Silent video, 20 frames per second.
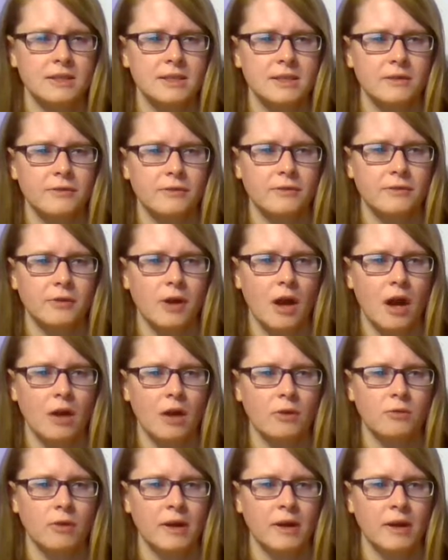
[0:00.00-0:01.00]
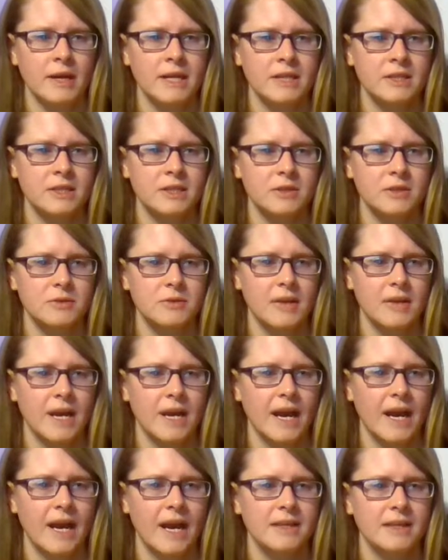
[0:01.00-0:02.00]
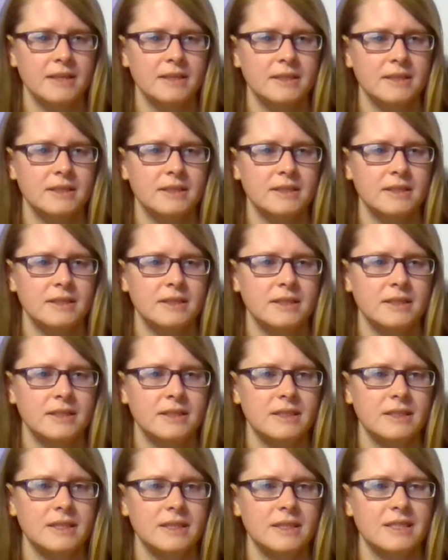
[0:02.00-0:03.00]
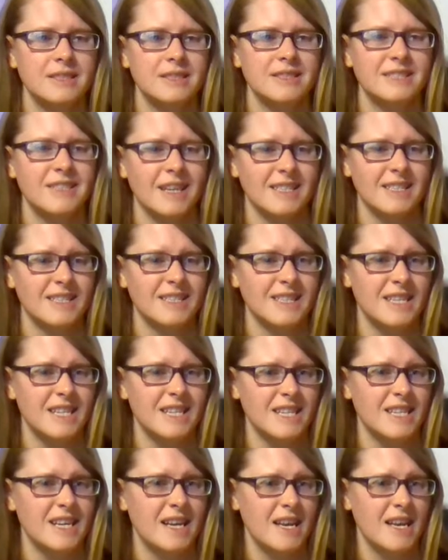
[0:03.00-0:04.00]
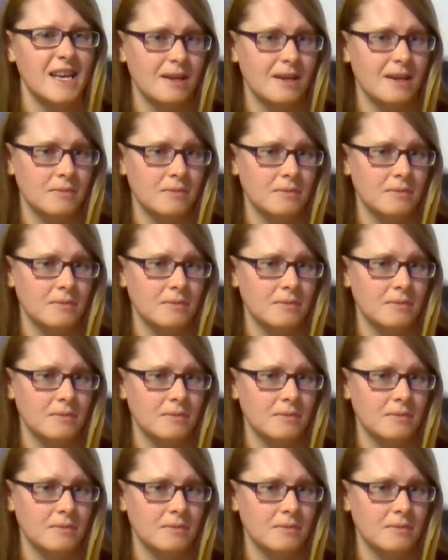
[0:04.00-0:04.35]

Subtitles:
the frog run into that doesn't eat him?